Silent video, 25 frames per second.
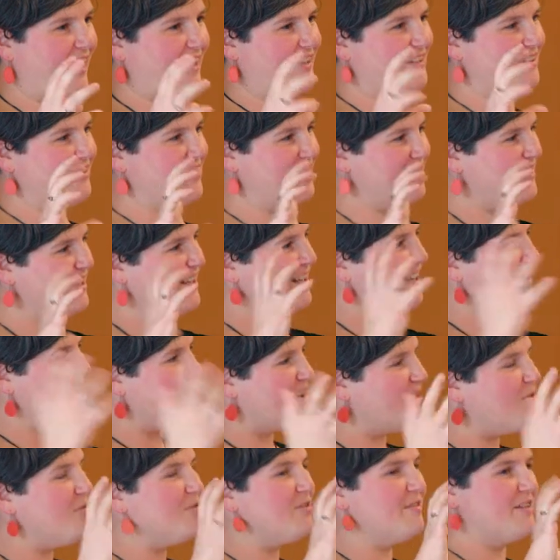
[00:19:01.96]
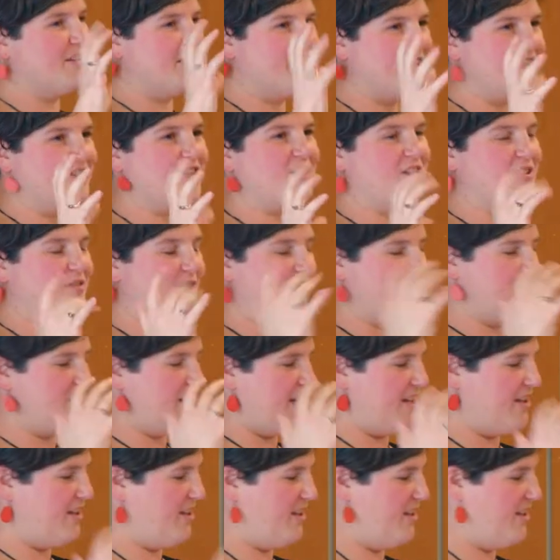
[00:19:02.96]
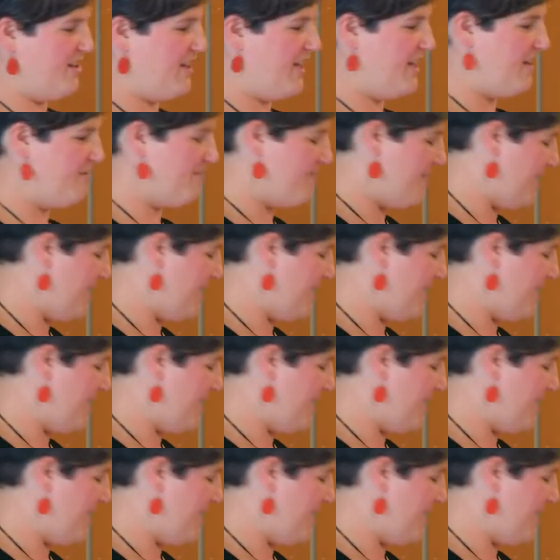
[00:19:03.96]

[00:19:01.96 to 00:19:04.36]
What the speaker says: and all the other things you do go together in a